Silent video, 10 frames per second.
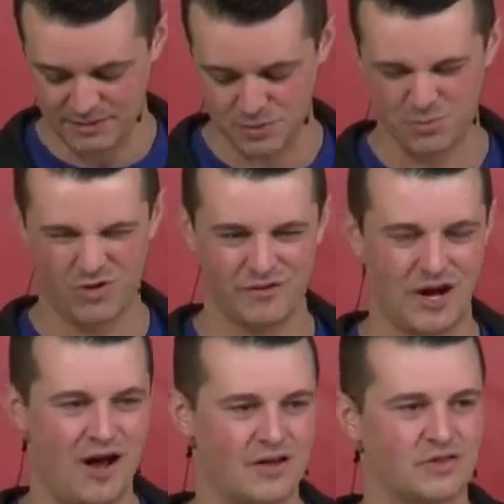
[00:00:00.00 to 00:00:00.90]
He was more of
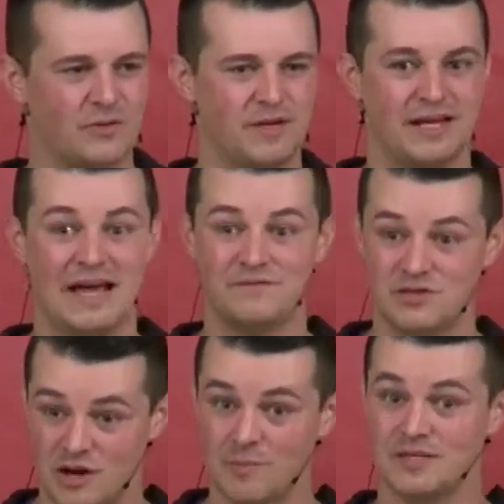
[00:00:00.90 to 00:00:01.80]
an author, but he gave
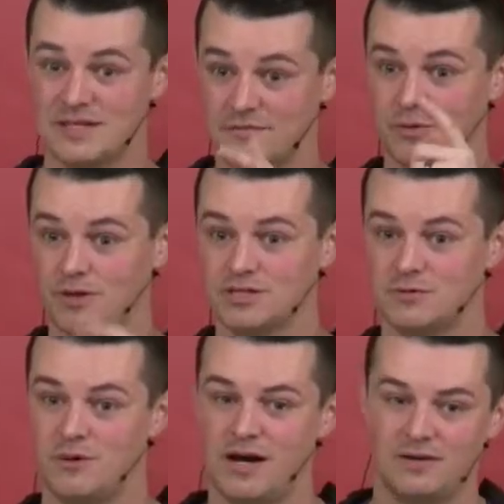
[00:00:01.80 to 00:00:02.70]
sermons every
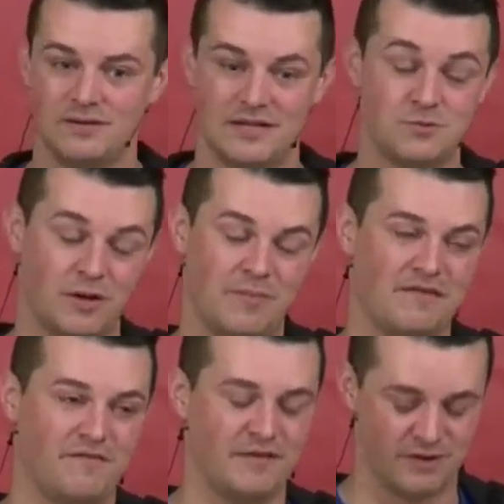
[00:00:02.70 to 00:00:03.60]
once in a while. He's one of
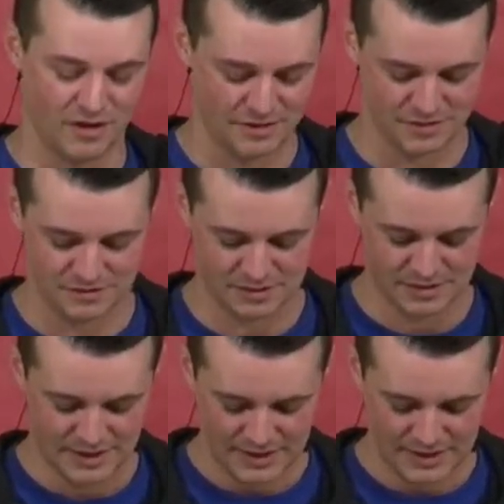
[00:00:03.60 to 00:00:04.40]
my favorite authors.